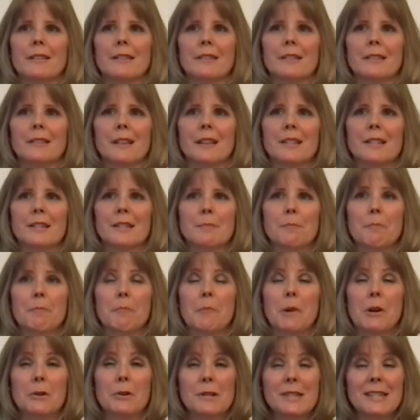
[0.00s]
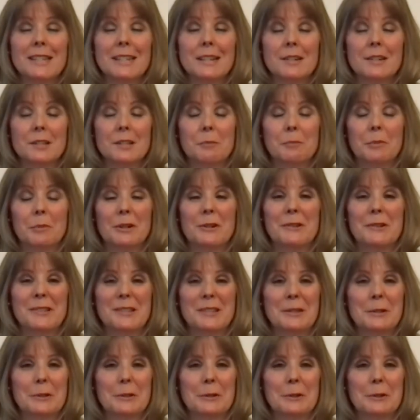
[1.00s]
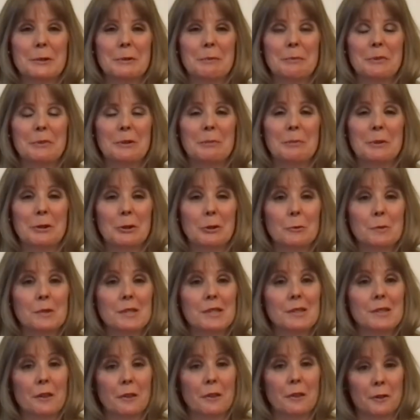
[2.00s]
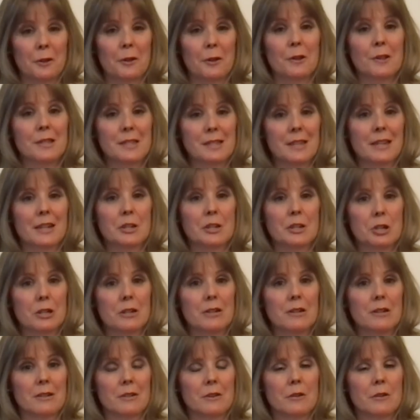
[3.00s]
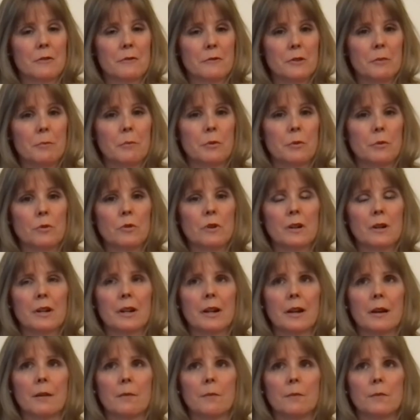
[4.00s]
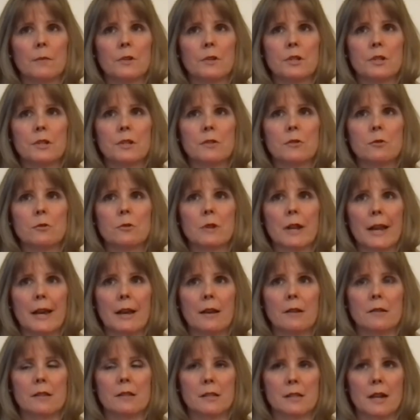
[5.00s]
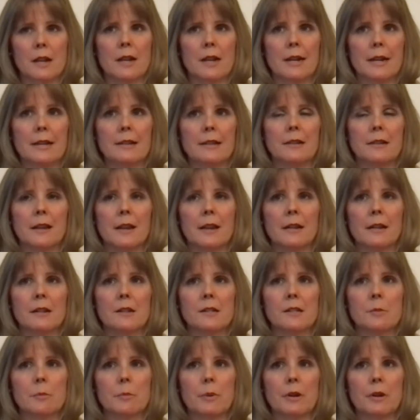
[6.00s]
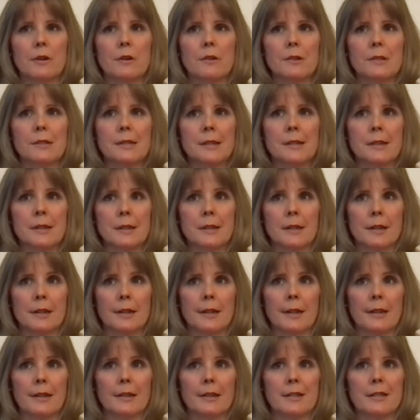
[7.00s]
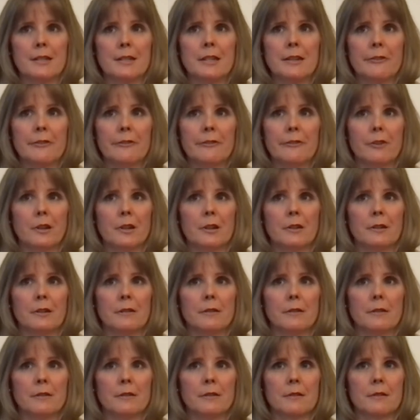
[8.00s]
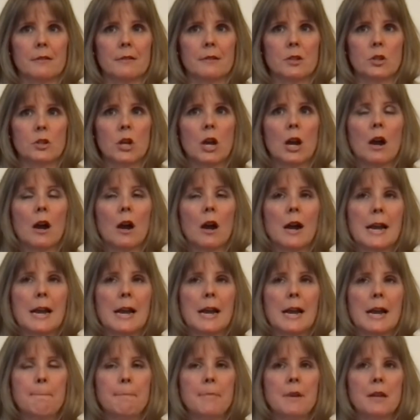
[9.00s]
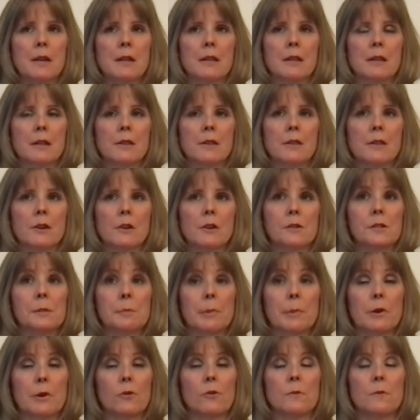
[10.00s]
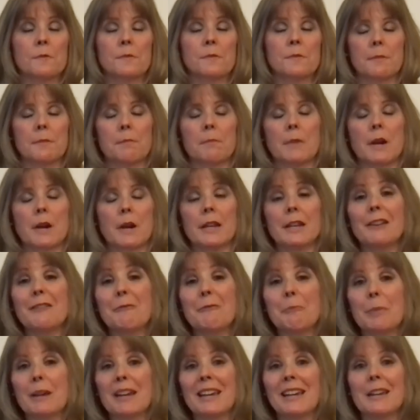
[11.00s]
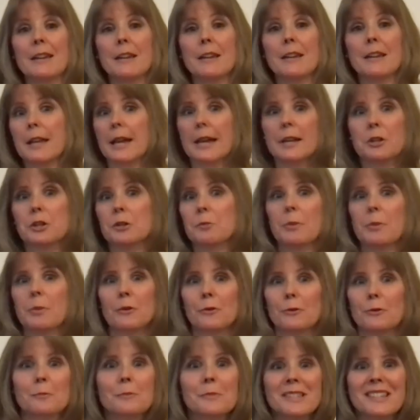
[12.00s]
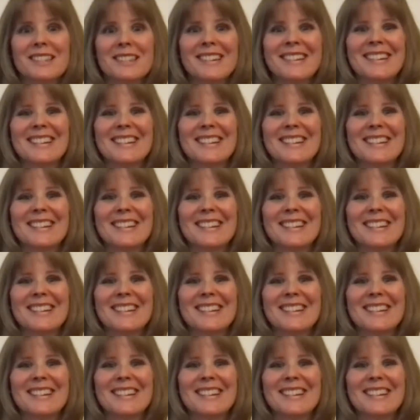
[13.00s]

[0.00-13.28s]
that's mostly, I suppose, in the poems in the third section of the book, which is called Outside. And I suppose in a different time, those poems might have been nature poems,